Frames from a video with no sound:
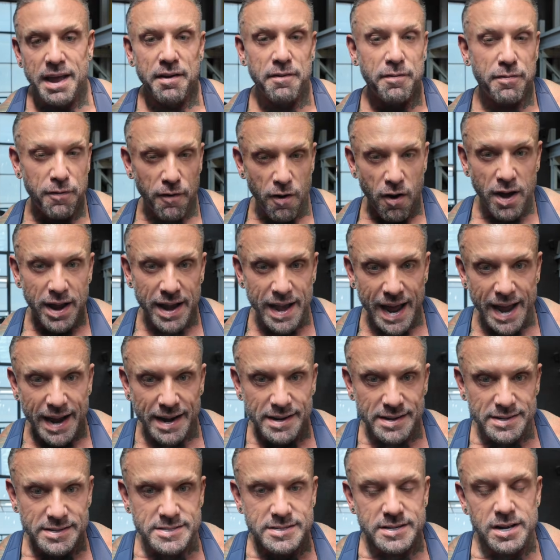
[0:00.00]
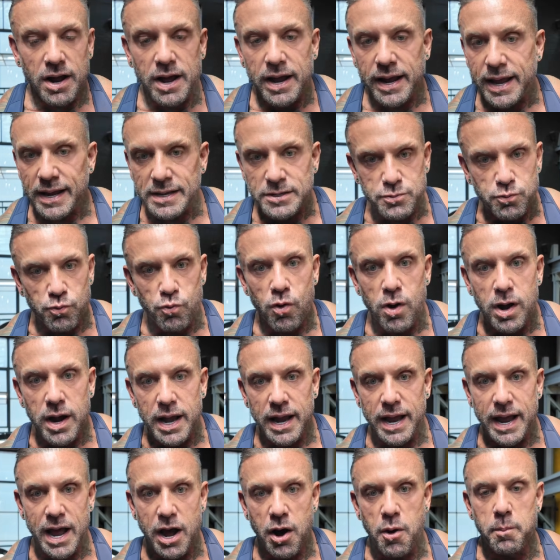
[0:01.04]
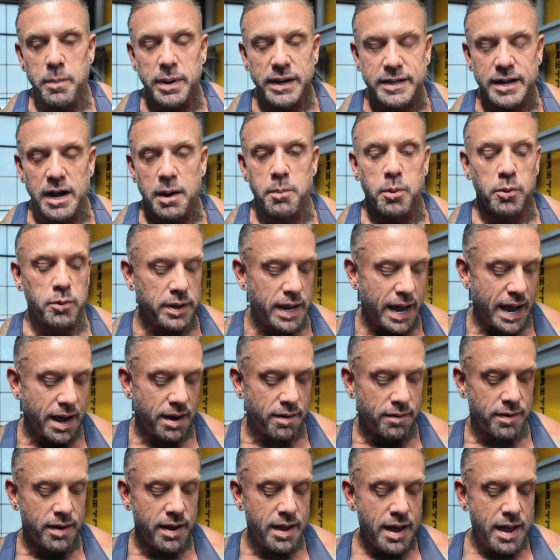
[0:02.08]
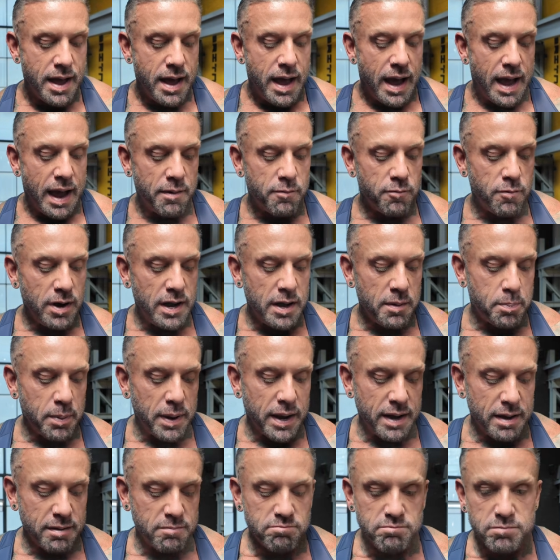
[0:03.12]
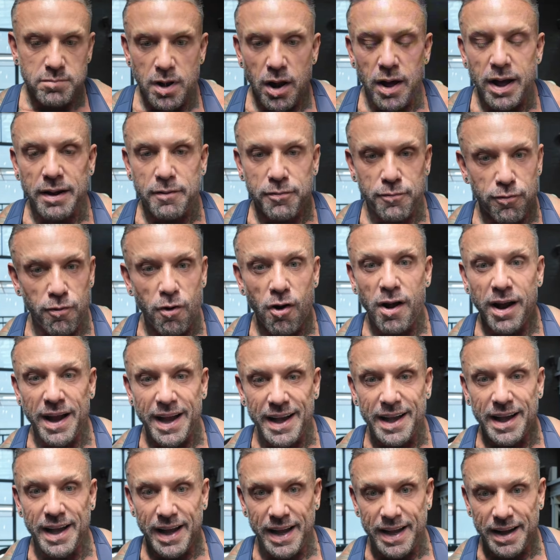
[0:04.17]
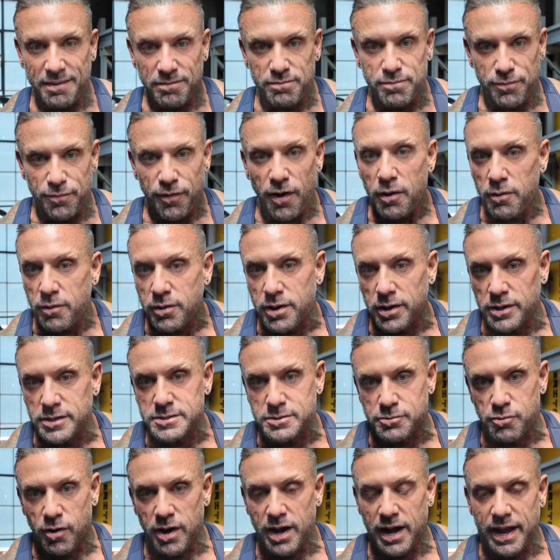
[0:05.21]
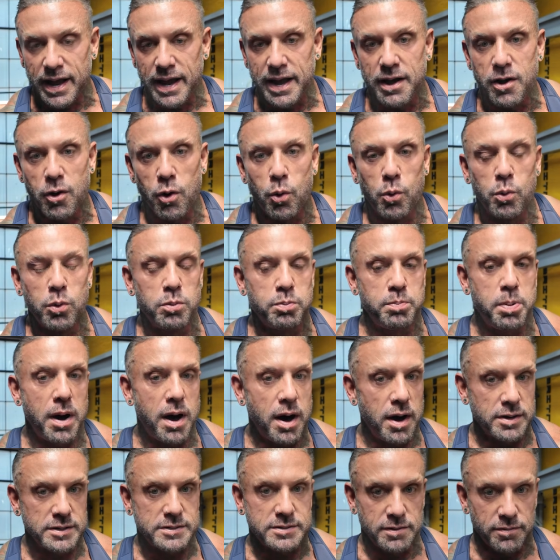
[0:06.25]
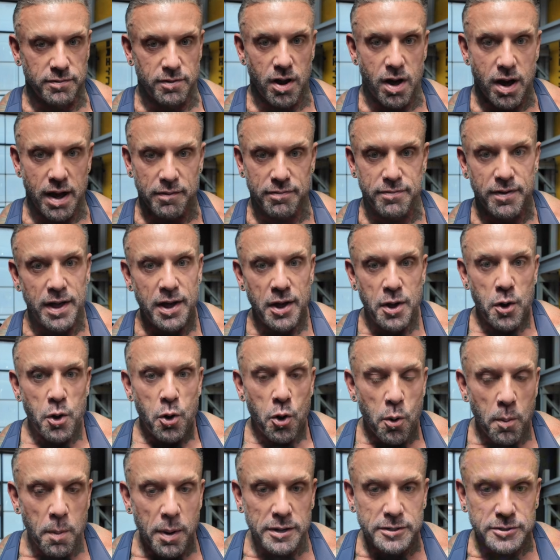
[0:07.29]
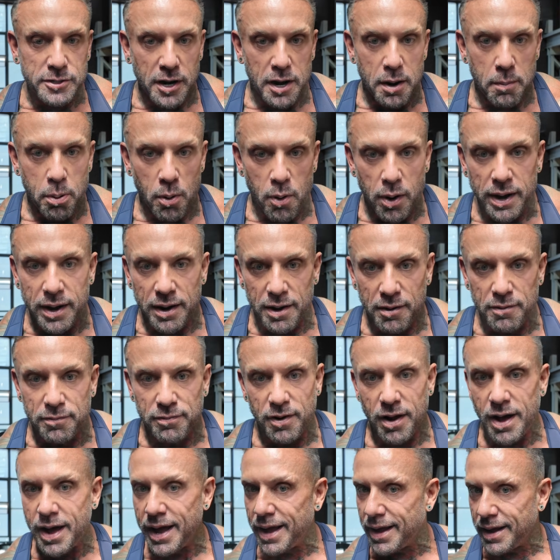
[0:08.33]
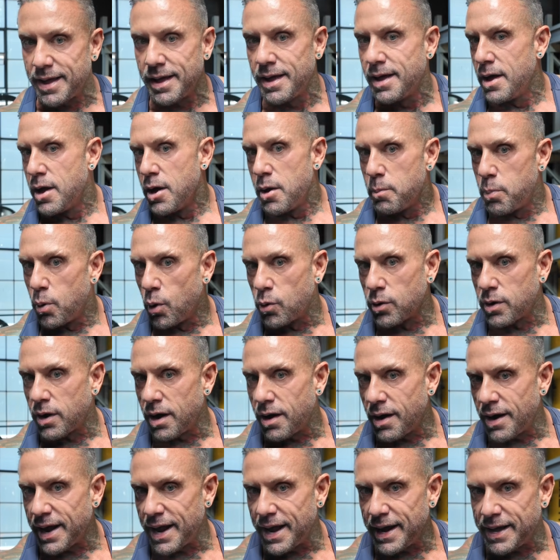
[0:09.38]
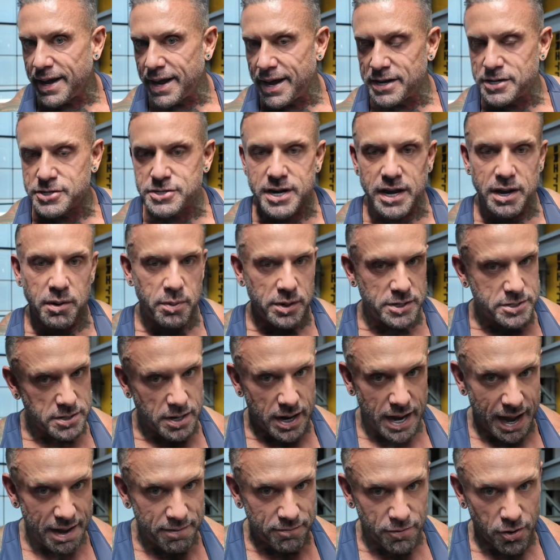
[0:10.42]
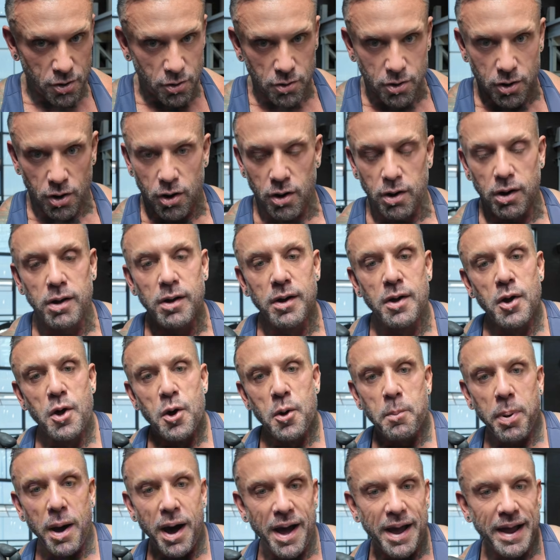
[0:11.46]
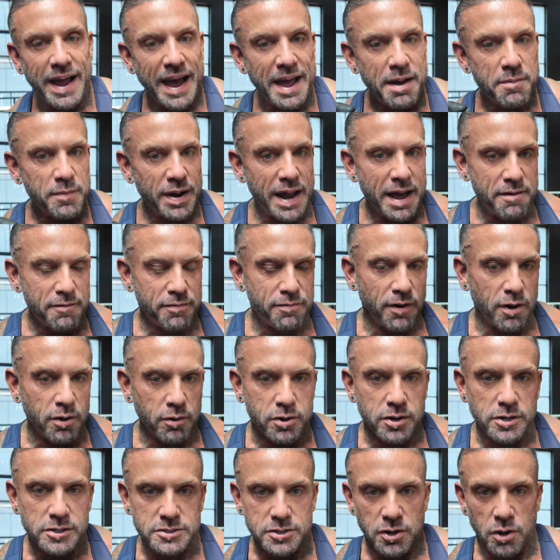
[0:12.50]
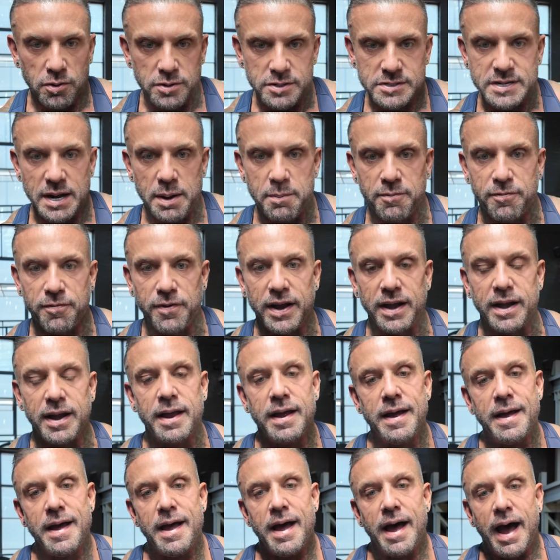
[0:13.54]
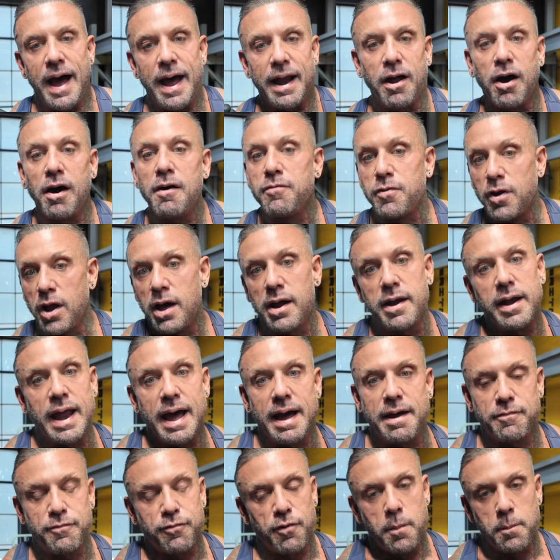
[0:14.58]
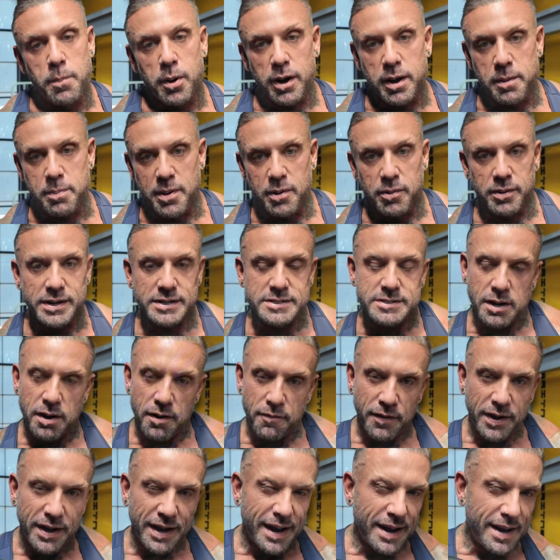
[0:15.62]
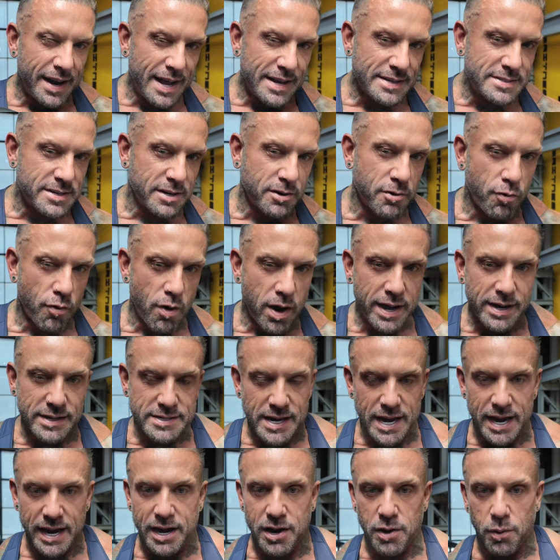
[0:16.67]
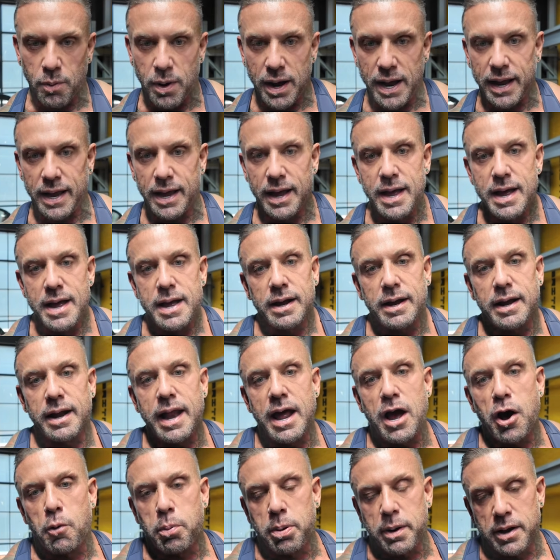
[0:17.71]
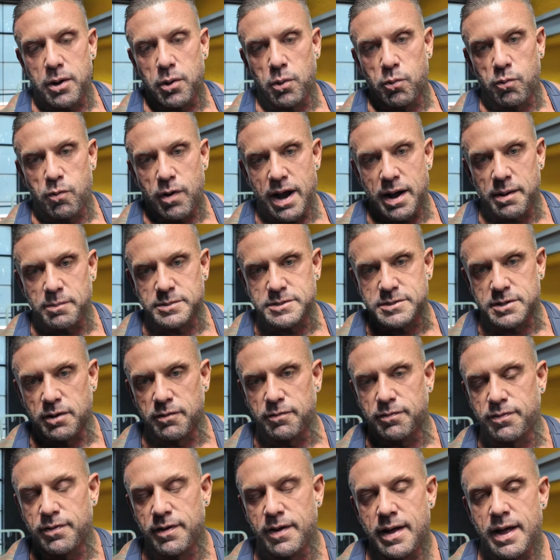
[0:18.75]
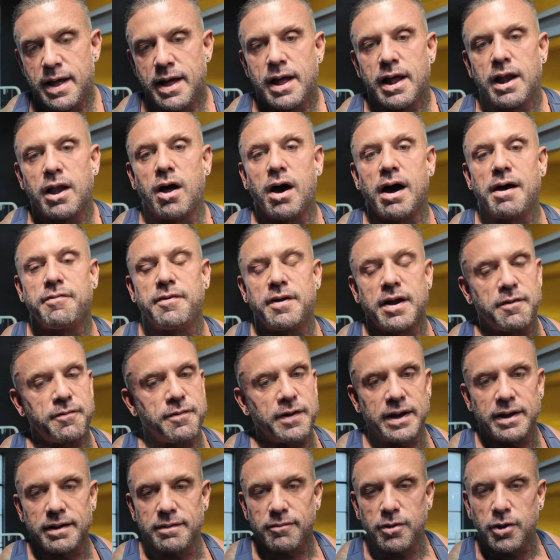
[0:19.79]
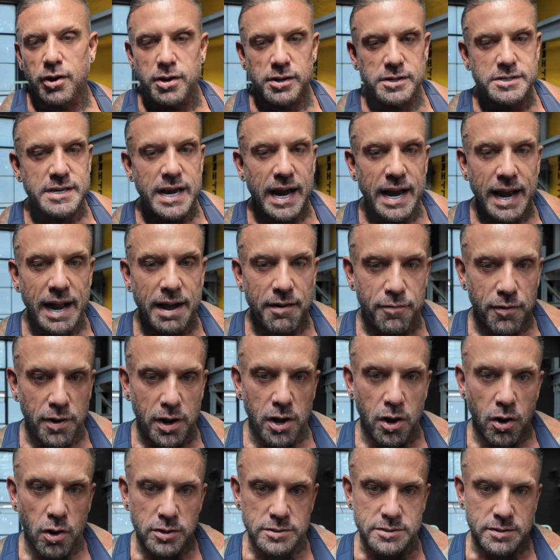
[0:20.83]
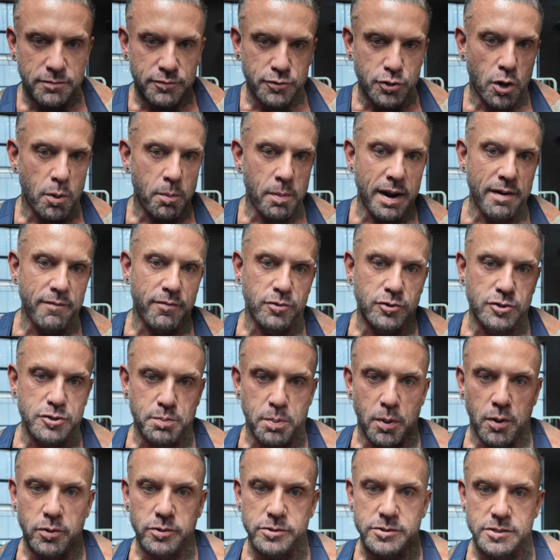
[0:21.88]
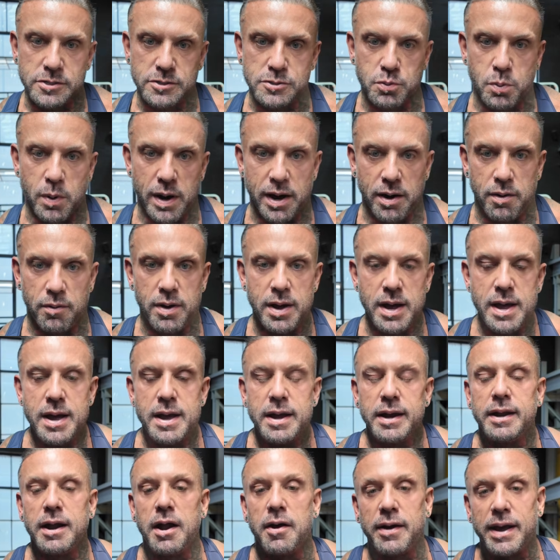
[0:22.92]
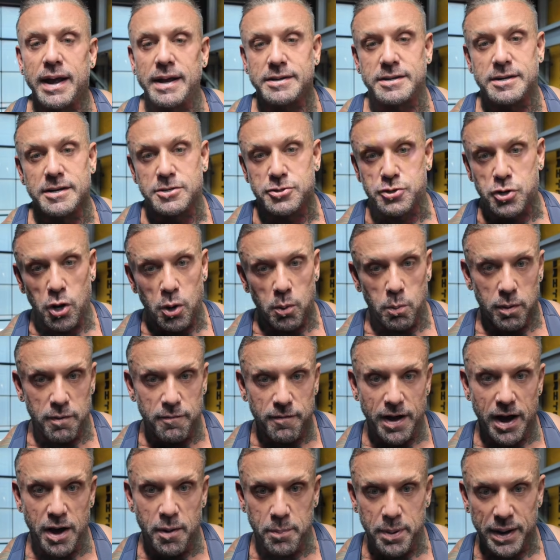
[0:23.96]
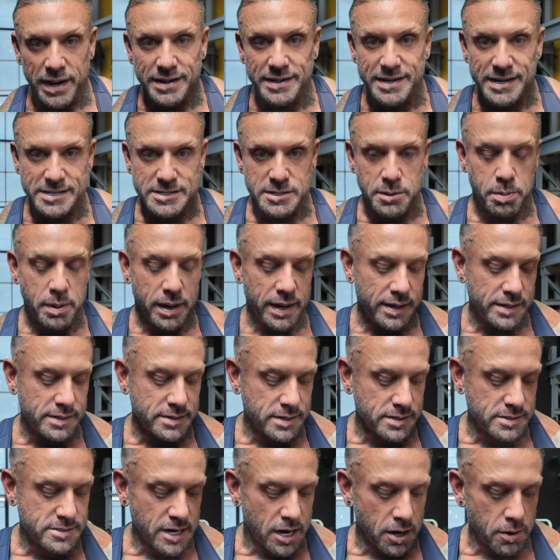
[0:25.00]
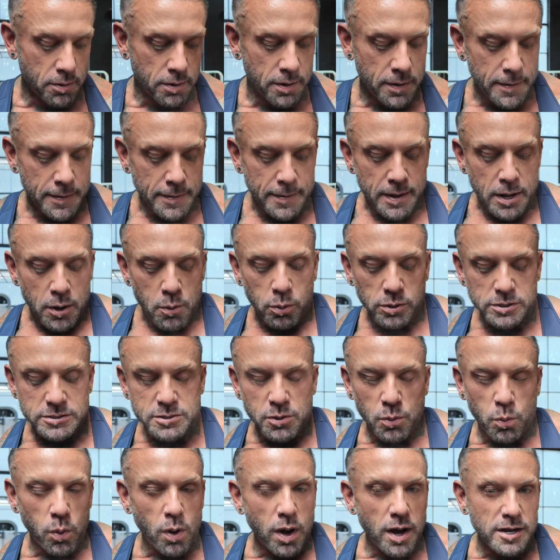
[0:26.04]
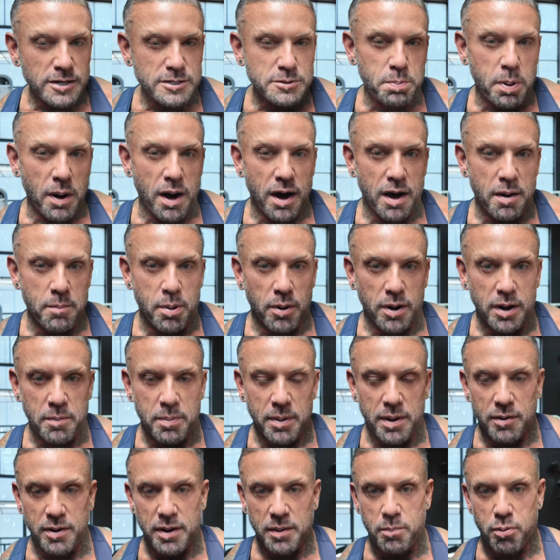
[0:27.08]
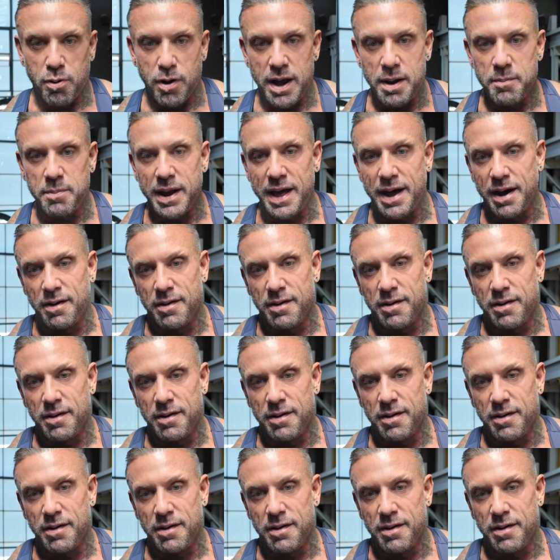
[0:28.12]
in finance. Like, it's really helped me double down and really being like frighteningly focused really in all parts of life. Almost to the point of like borderline ADHD, which I have not got, but I am that focused on something, and I've learned that from bodybuilding. So I think that that's a great takeaway, can help in all realms of life. And I think you can say that for lots of top level sports as well. You don't get to the top without being disciplined. And so what's the worst part of bodybuilding prep?